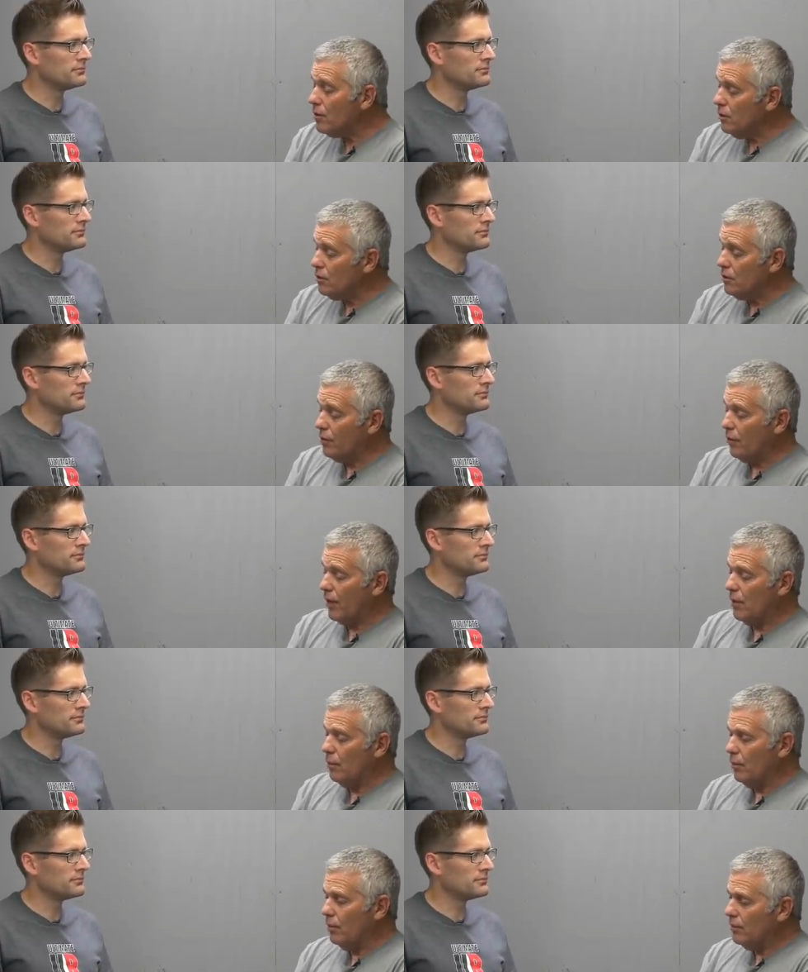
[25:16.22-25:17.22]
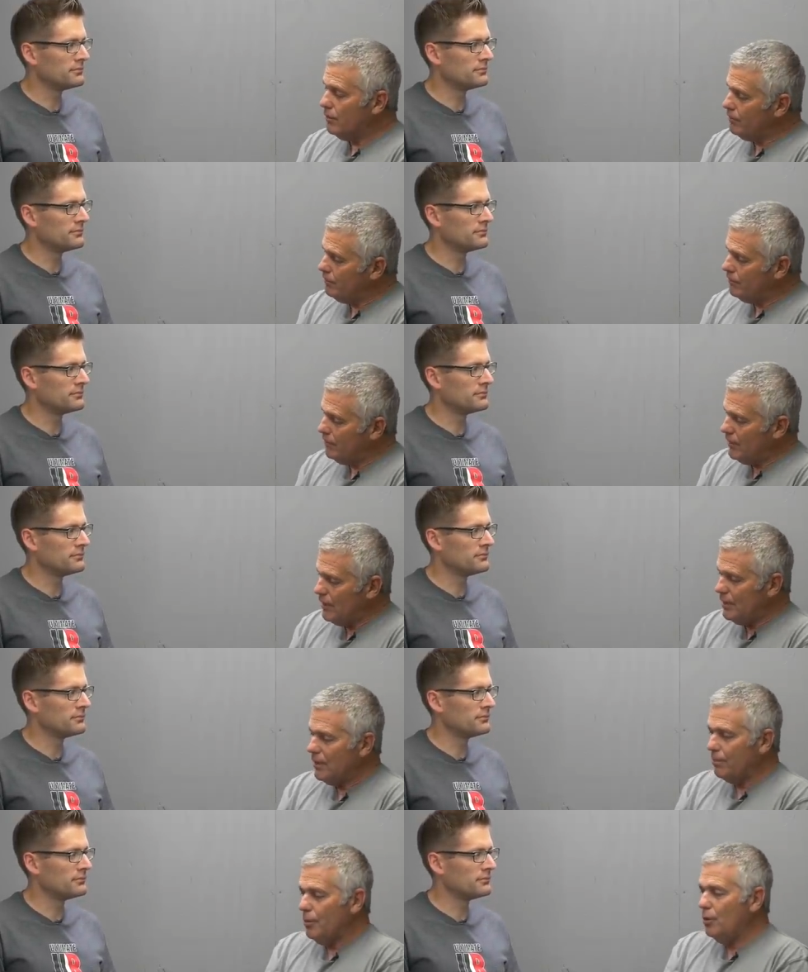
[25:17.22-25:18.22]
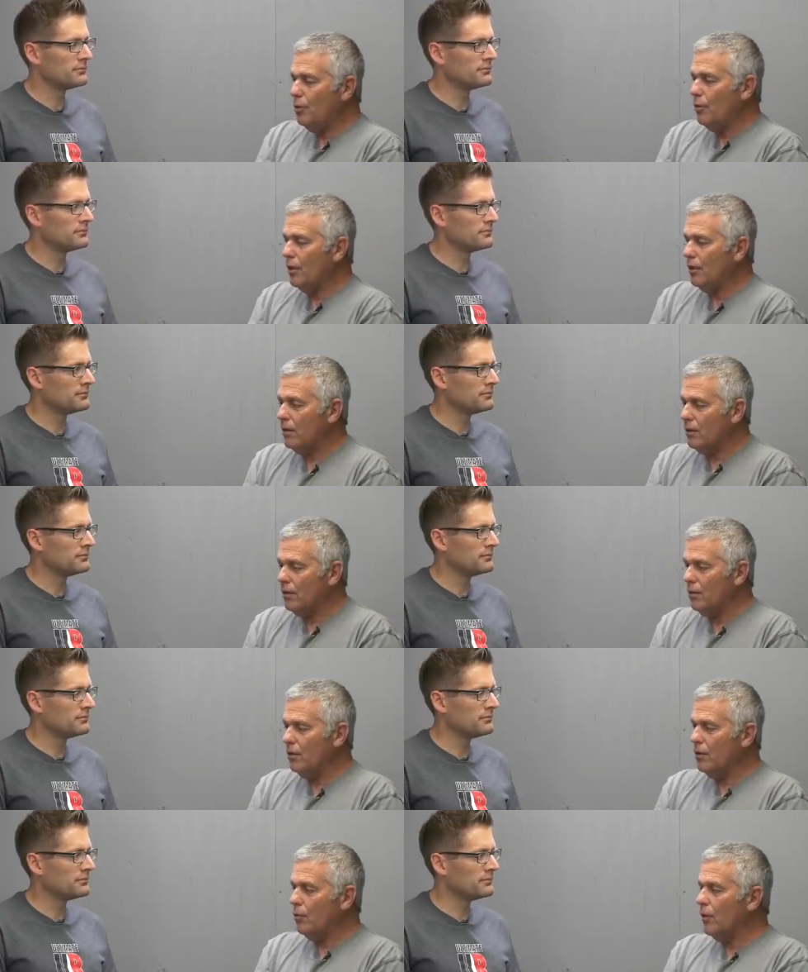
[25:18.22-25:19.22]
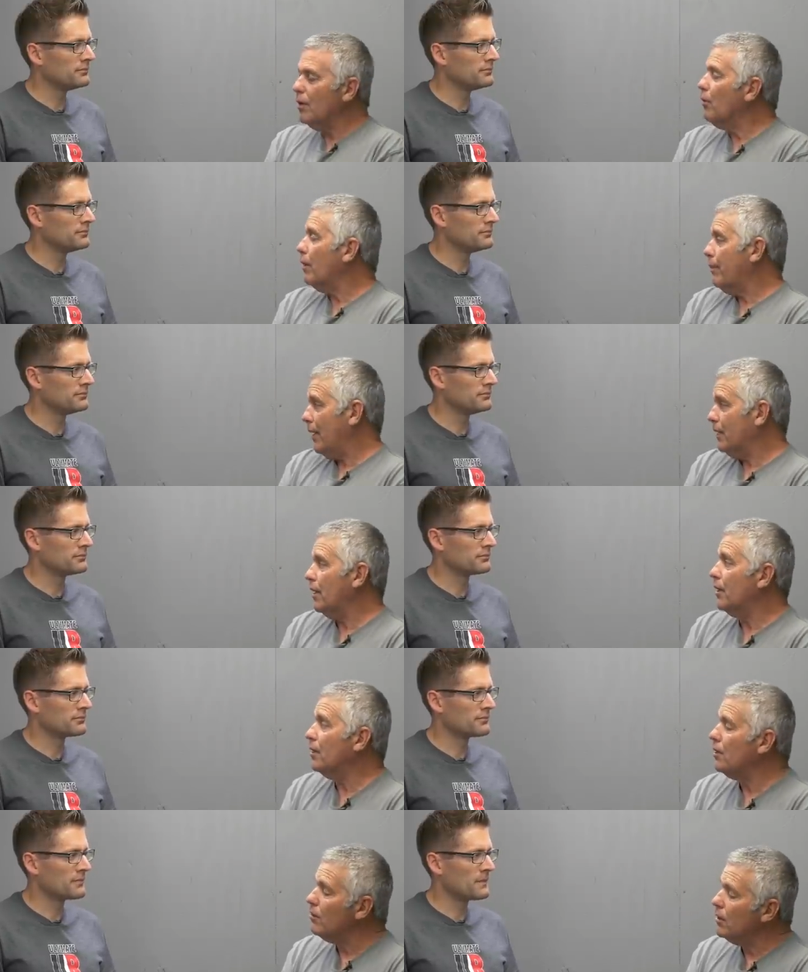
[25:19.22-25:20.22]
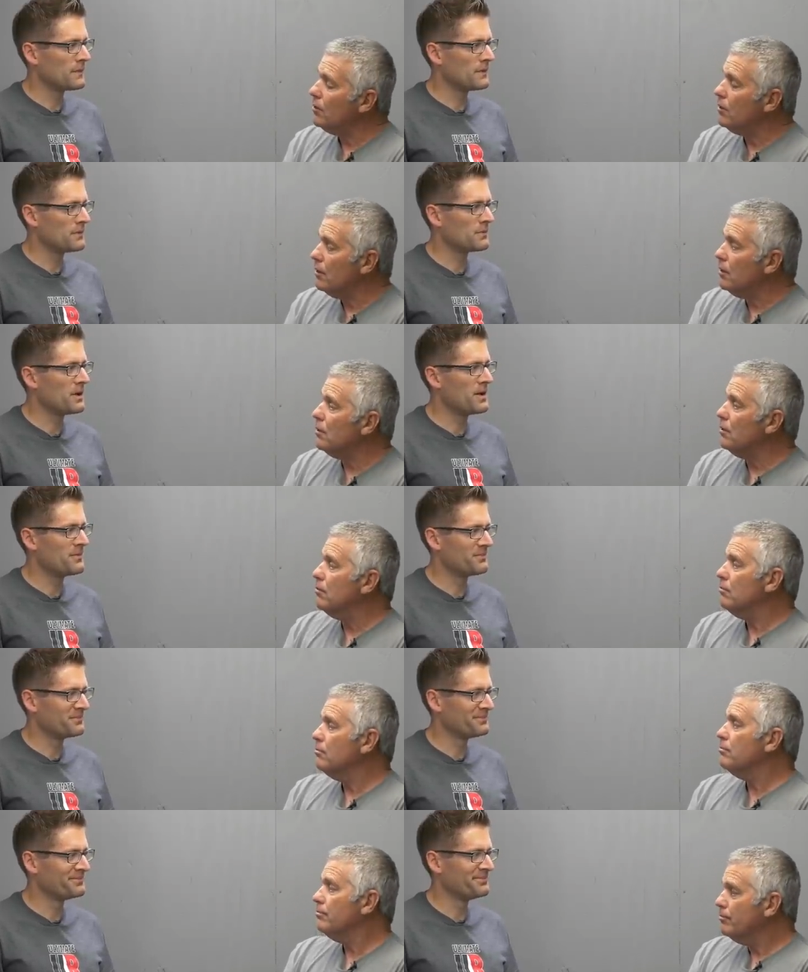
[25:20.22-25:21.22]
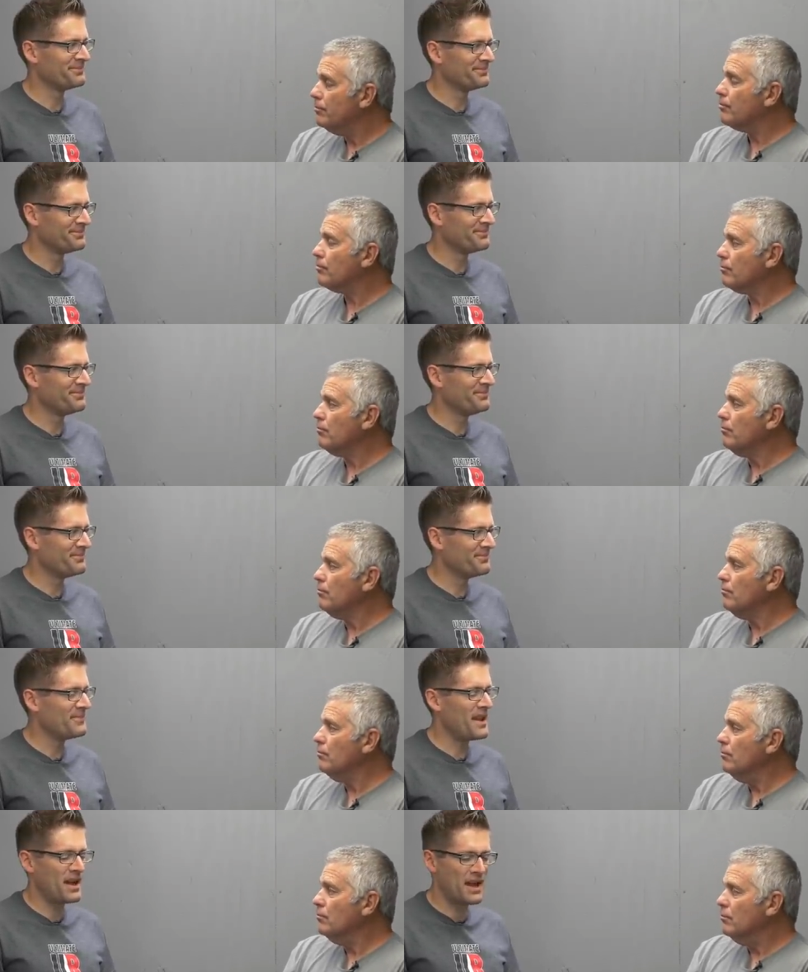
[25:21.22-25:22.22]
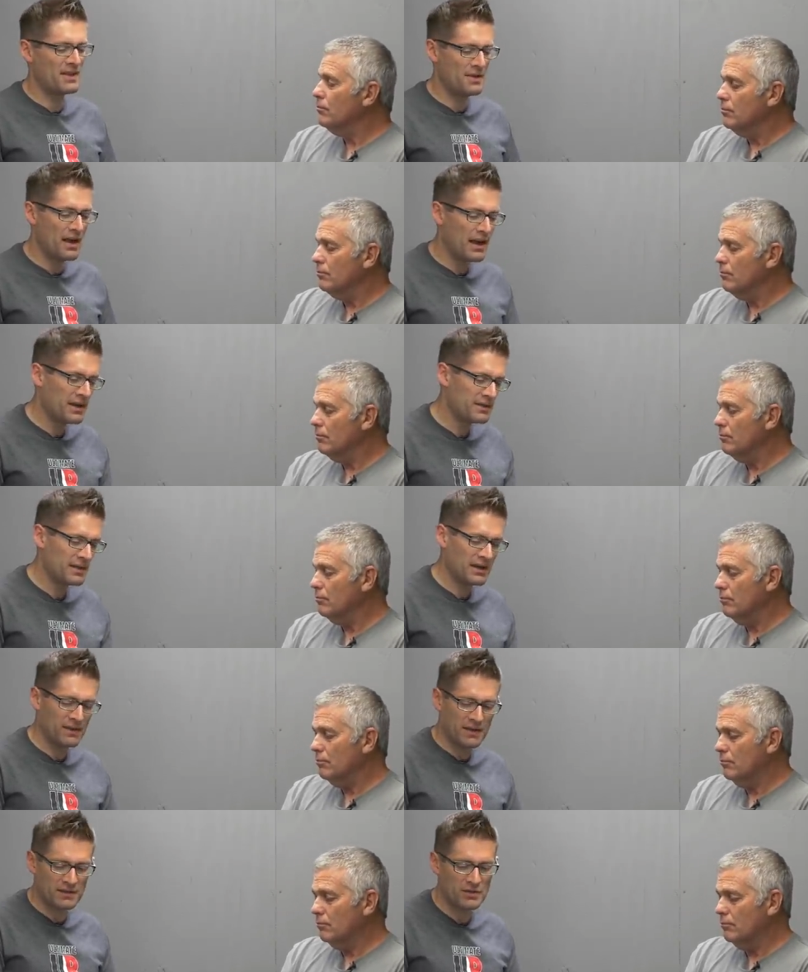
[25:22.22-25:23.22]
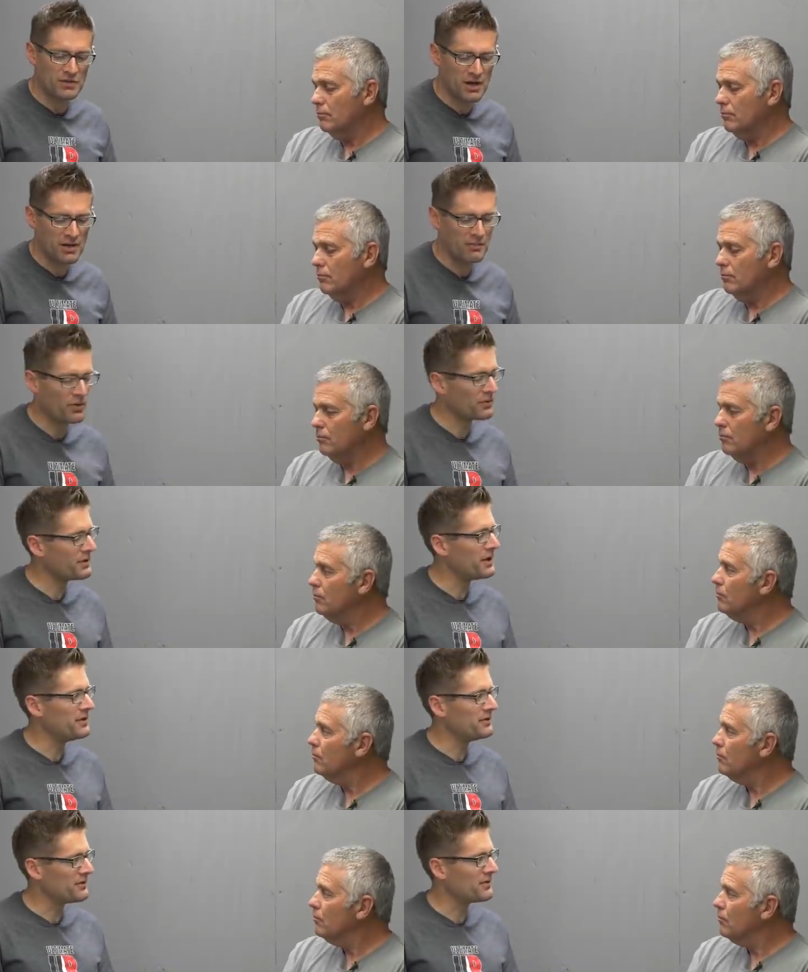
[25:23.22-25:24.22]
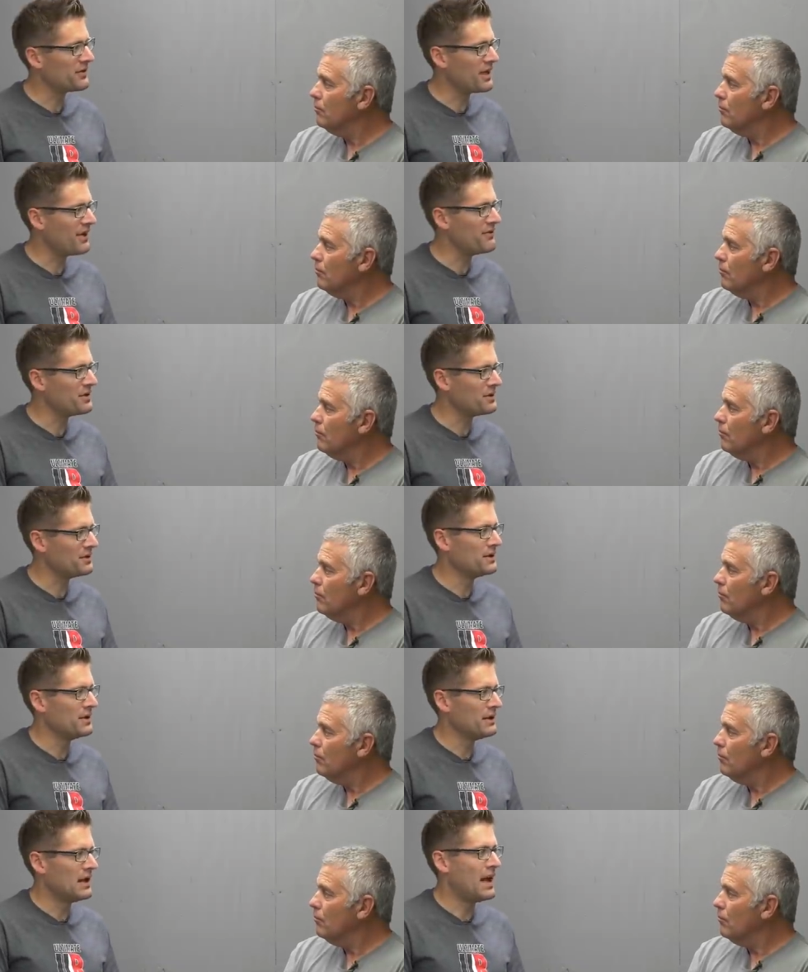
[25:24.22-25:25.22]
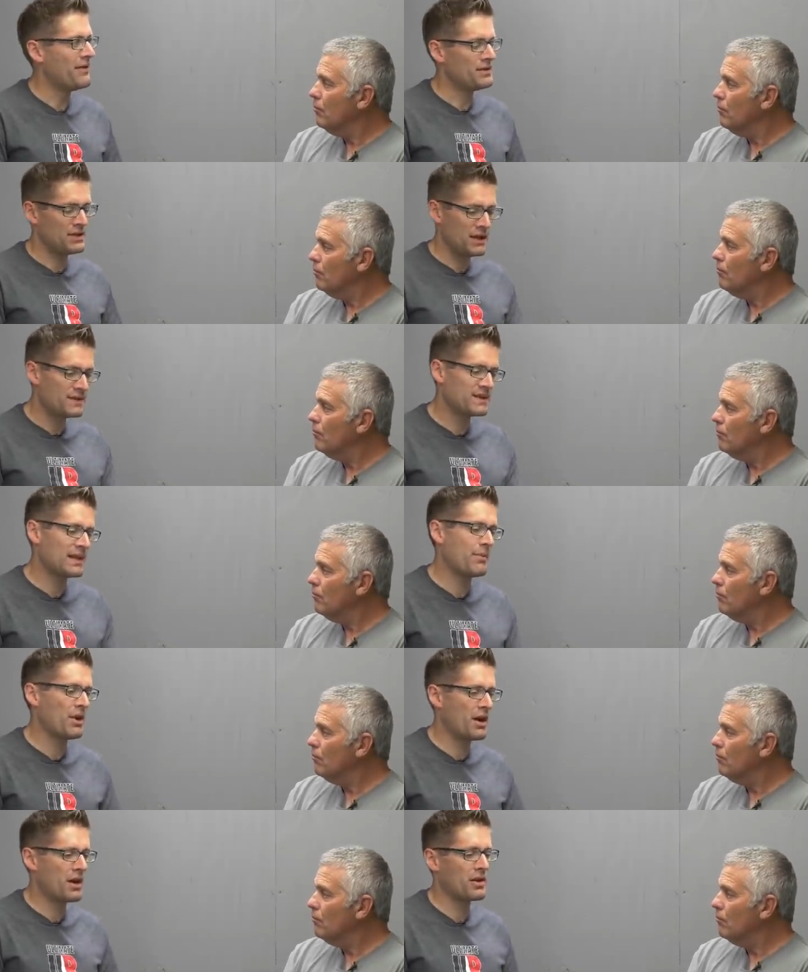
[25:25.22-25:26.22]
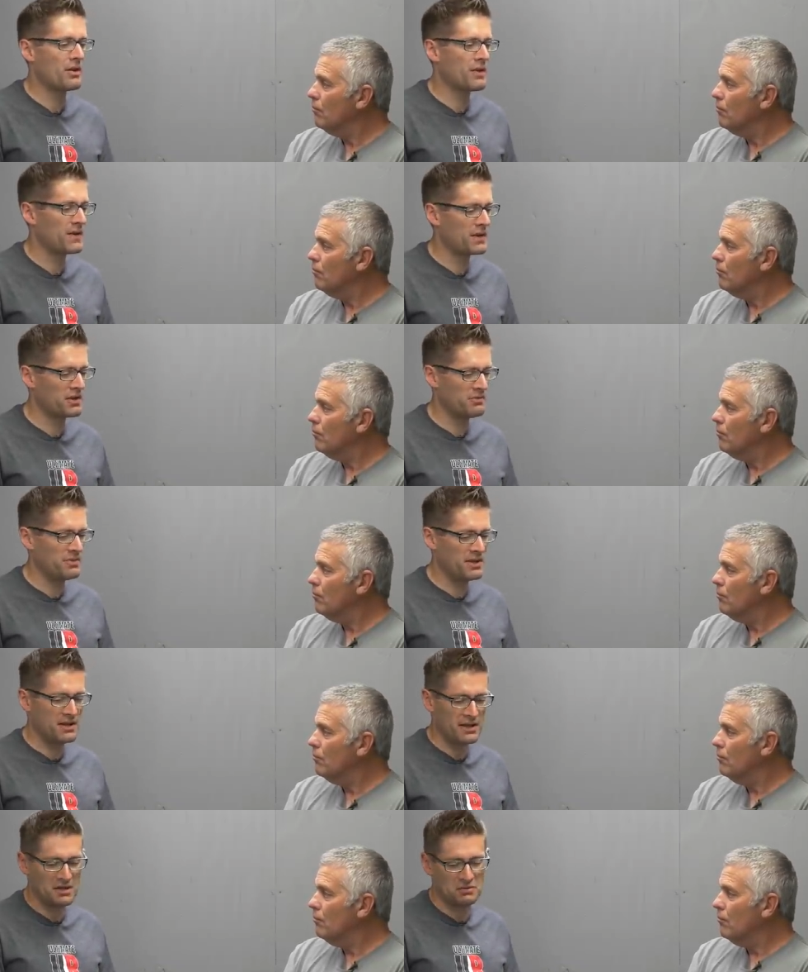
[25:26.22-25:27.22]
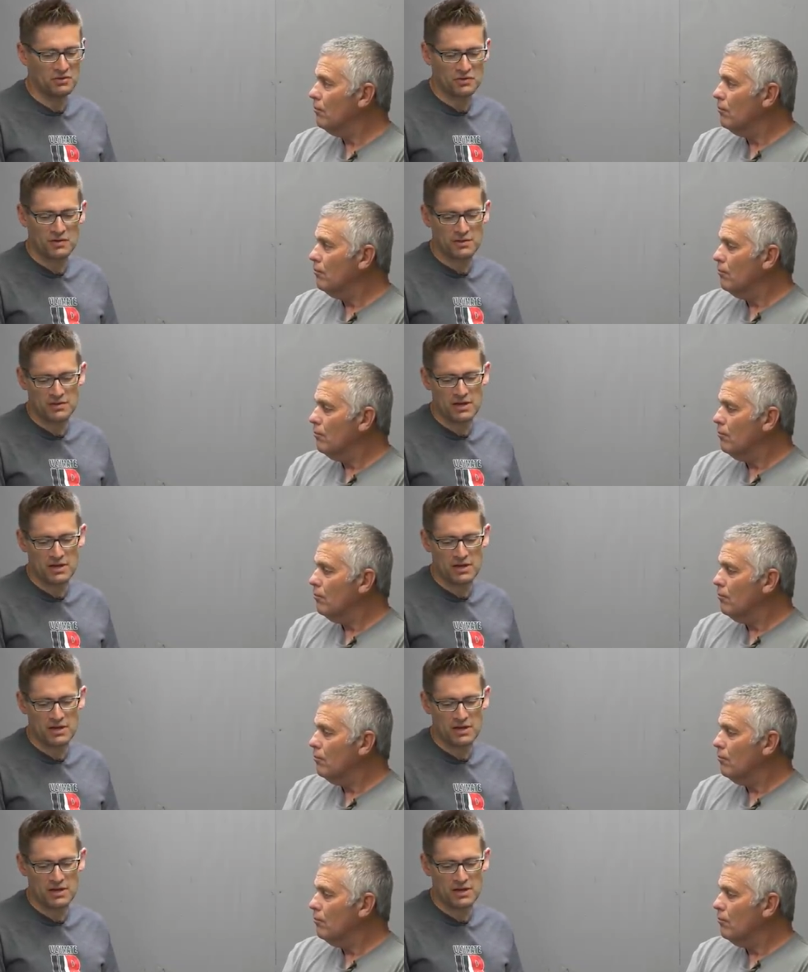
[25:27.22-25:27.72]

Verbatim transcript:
Speaker 1: those are available. It's up to you whether you know whether you want to pack that gear around or not. Right.
Speaker 2: Yeah, I'd I'd kind of like to try a bolt gun. Having having done semi-auto, I think it'd be an interesting